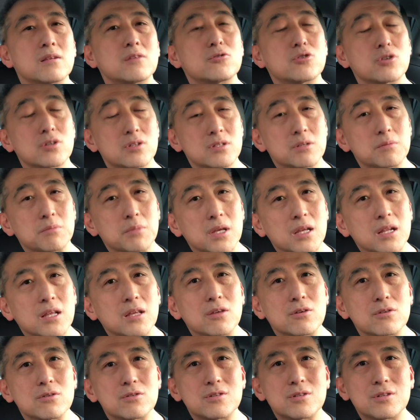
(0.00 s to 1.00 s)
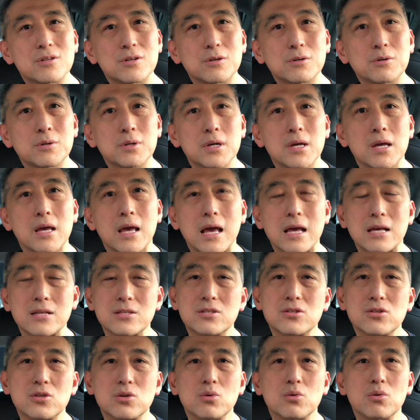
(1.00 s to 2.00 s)
took some getting used to.
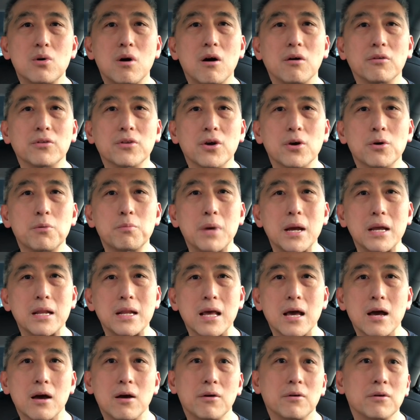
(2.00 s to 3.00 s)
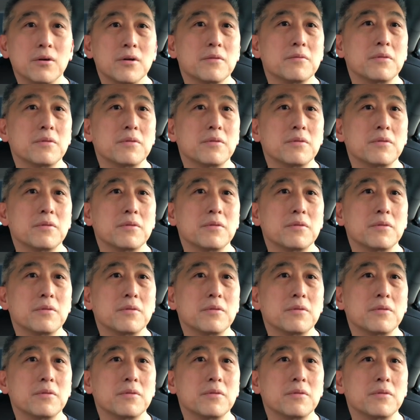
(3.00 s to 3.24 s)
As you all know by now,